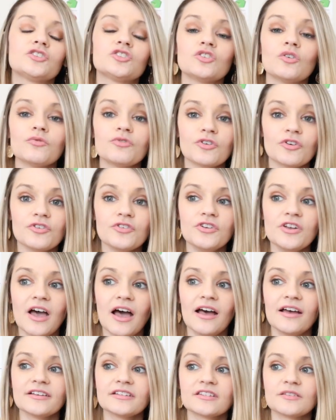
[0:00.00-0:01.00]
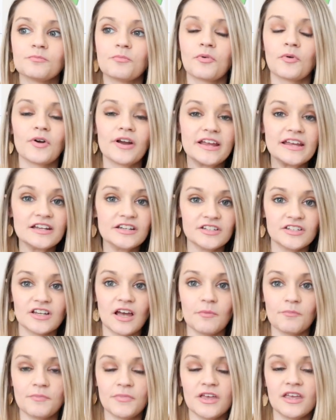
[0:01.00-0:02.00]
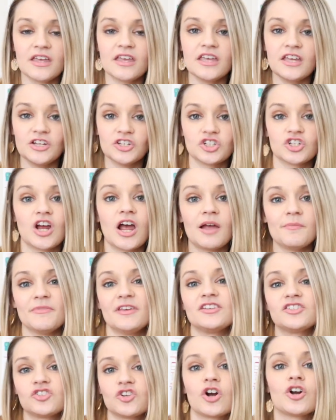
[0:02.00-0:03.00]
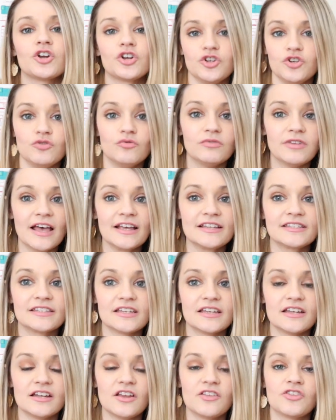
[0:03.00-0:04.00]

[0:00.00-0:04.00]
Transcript: So they're not brain dumping each time they start a new lesson,